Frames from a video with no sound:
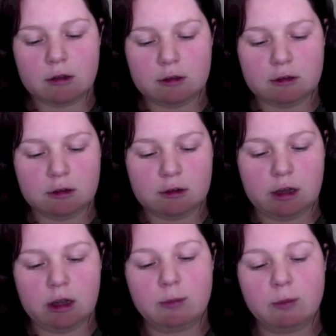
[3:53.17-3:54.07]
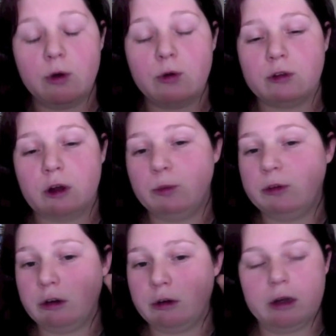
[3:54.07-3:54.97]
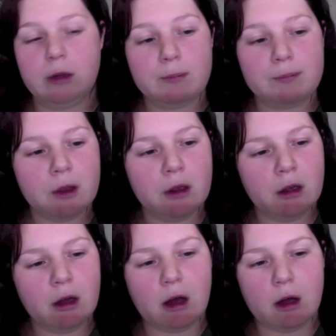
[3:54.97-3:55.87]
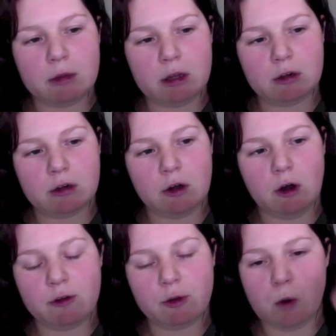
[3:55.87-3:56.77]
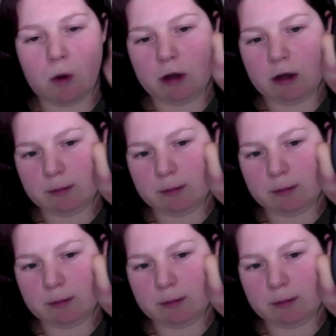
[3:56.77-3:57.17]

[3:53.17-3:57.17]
This is a Pro Sculpting Cream in Coffee Walnut.